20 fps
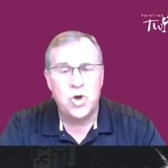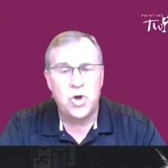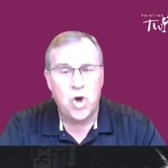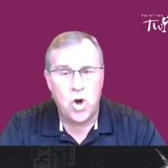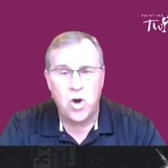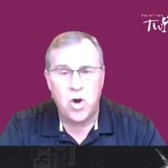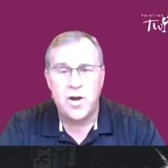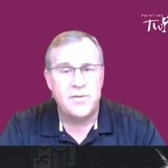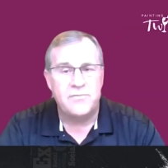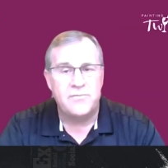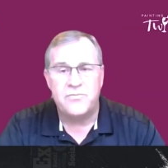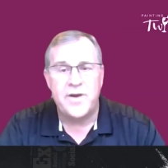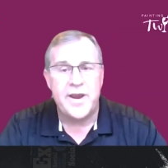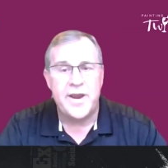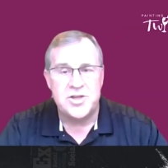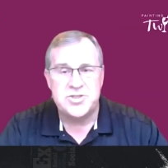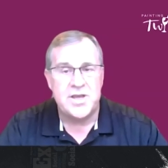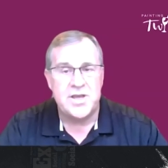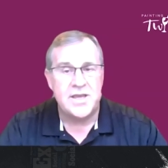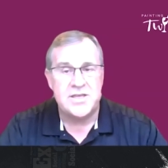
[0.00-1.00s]
current
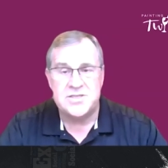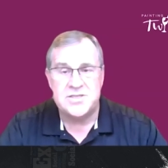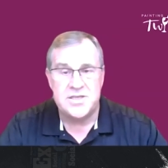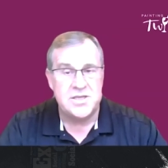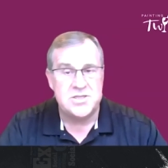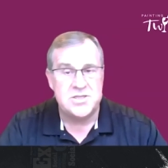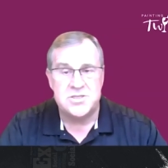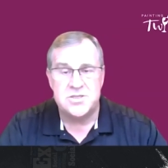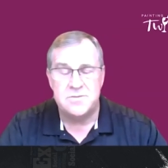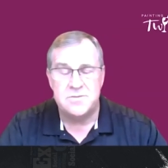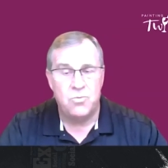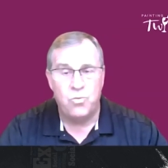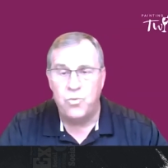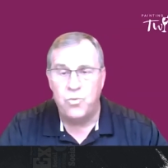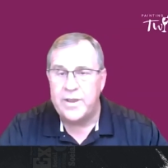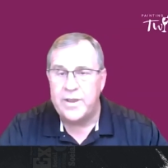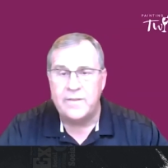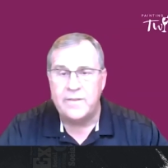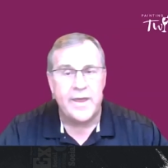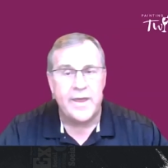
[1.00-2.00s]
franchisees,
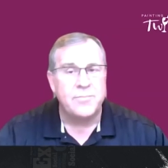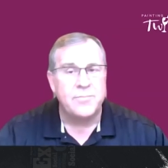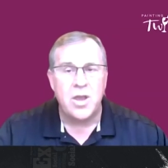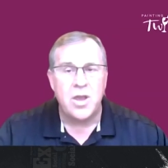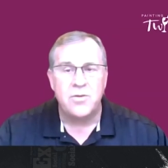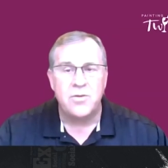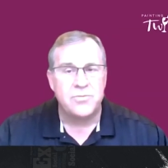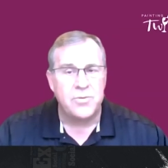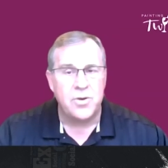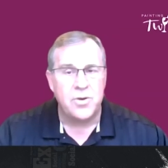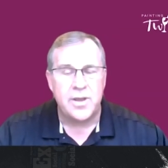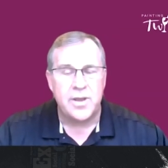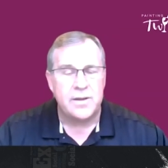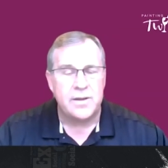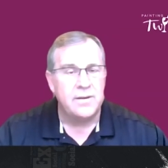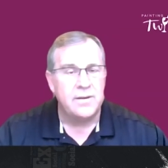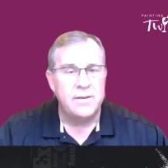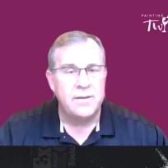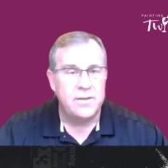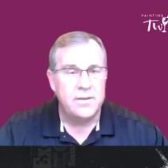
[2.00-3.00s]
we let them go through
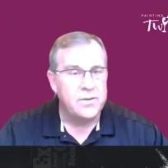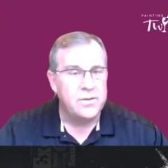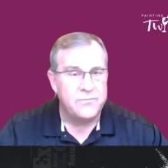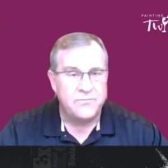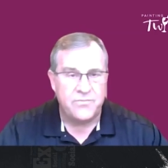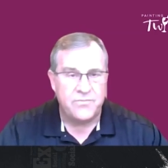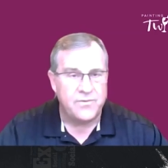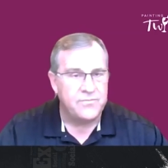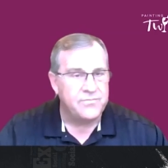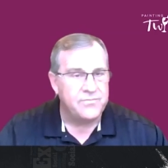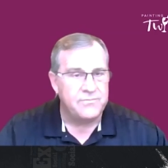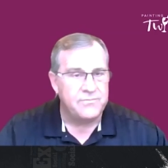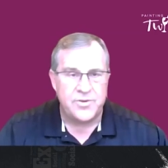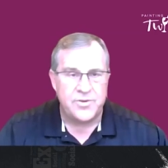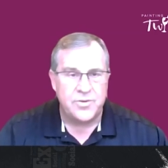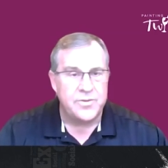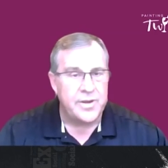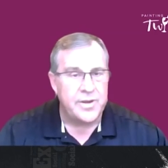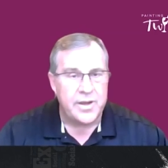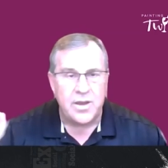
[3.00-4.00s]
it. For
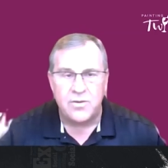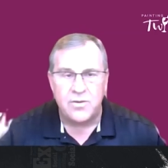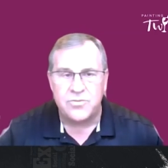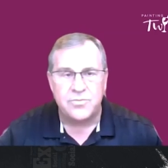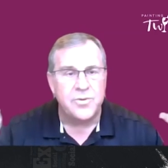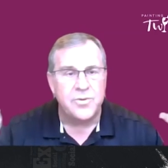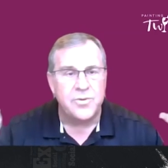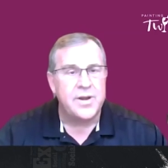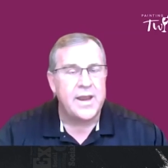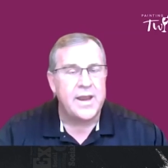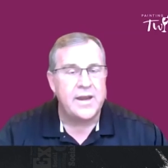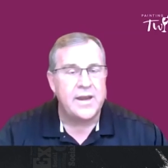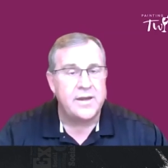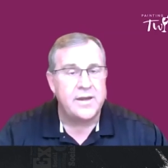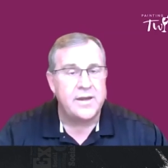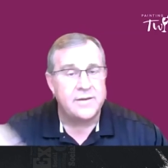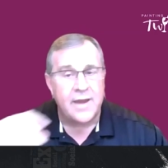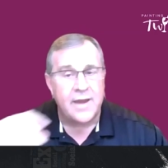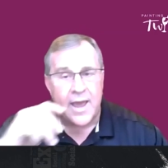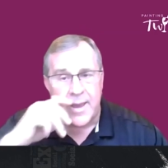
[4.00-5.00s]
you can go through it at
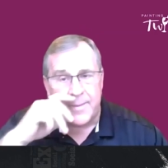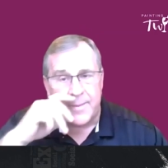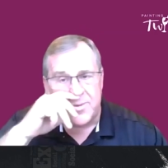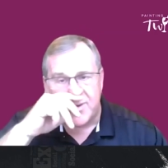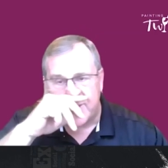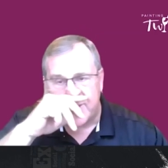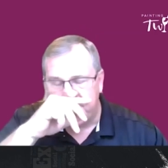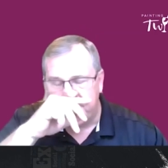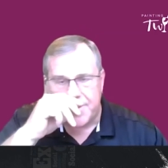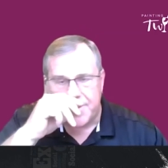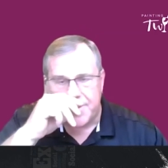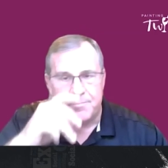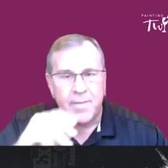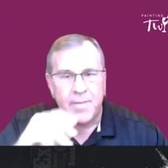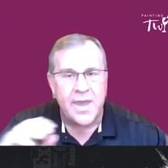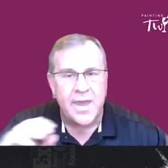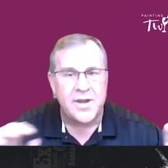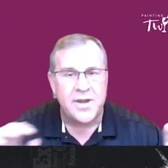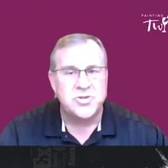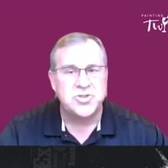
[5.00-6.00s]
any time. You can put
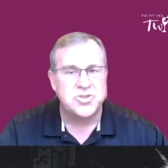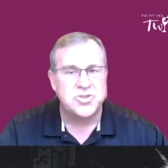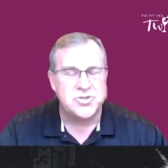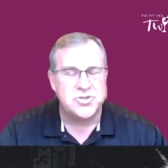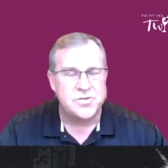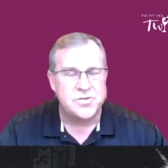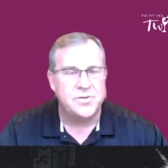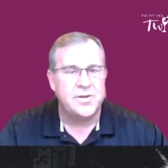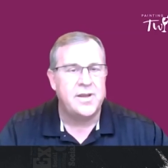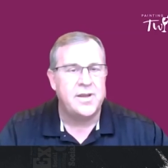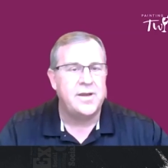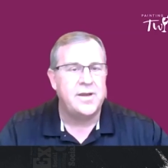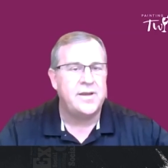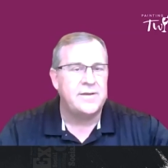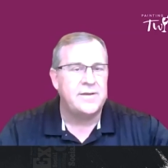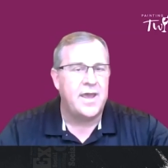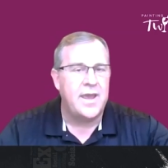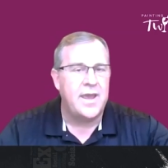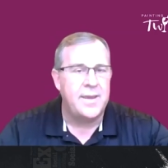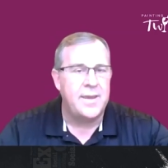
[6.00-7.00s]
managers through it
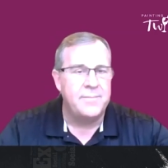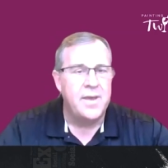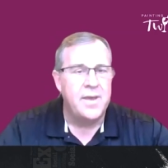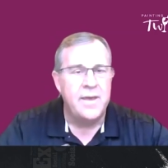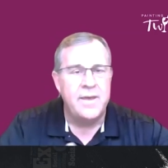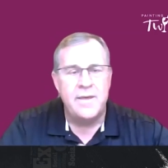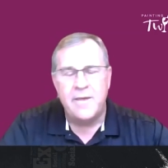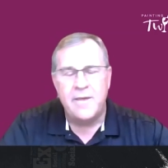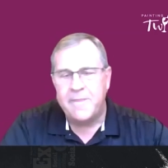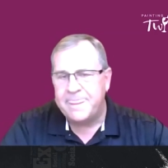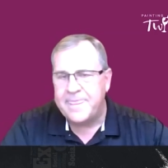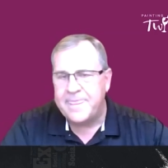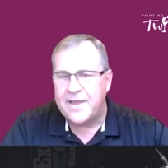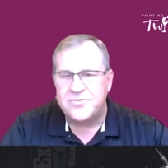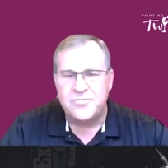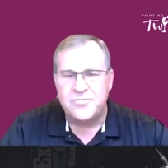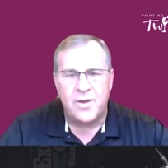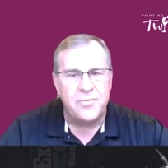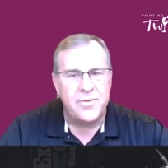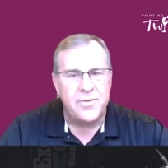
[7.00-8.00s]
any time.
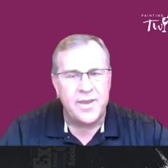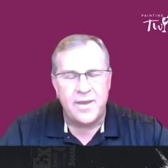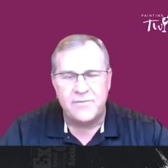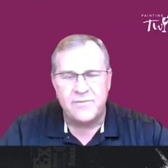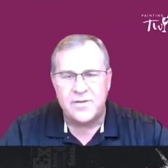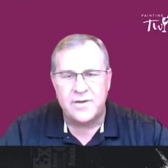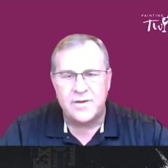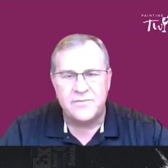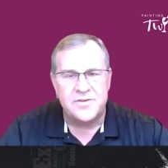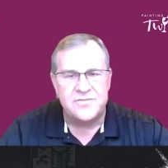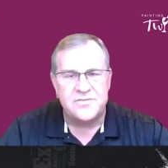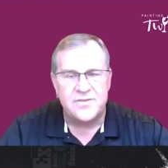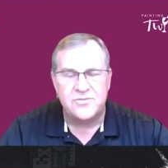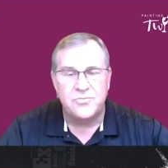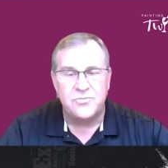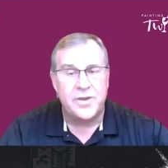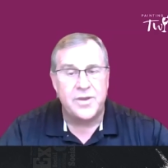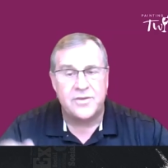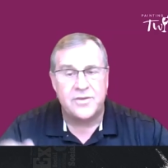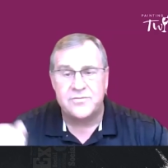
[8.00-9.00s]
That's why we have it every
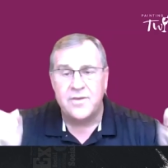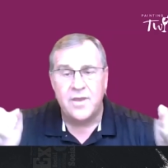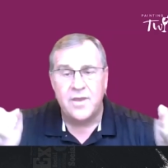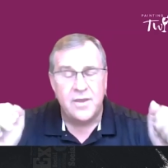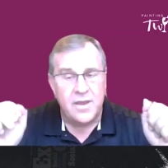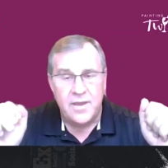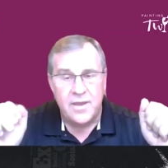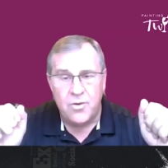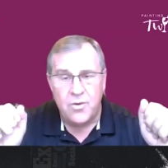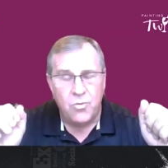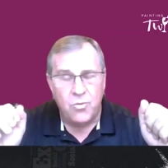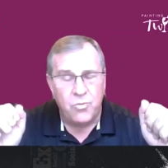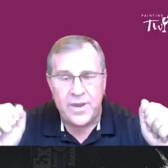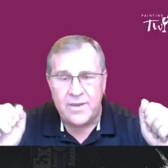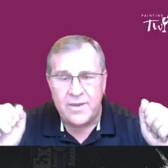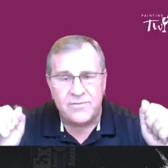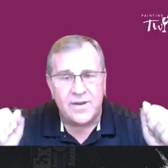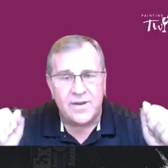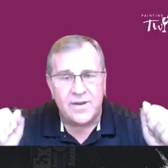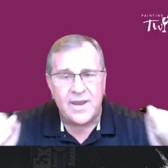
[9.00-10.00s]
six weeks.
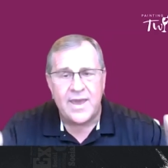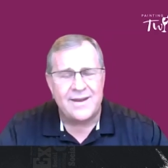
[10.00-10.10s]
We even